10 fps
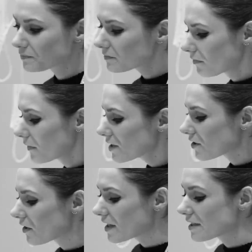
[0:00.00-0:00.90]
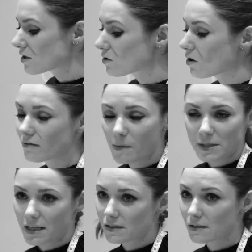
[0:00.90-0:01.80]
Okay. So this is not
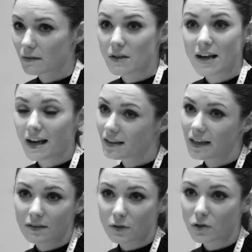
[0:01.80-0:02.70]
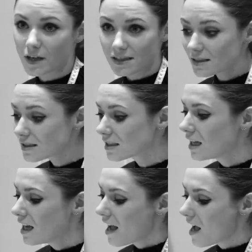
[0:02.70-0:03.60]
representative of the neckline of your dresses.
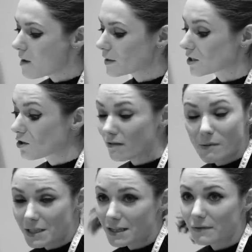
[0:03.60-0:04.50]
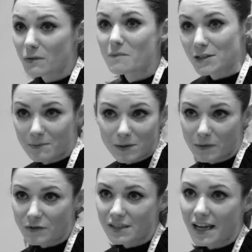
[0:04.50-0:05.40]
It's not representative of the measurements
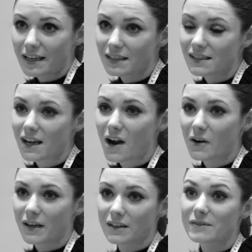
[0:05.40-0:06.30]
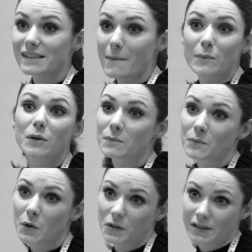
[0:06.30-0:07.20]
we've just taken. It's our kind of
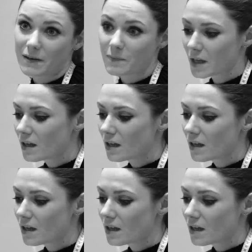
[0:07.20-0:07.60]
sample corset.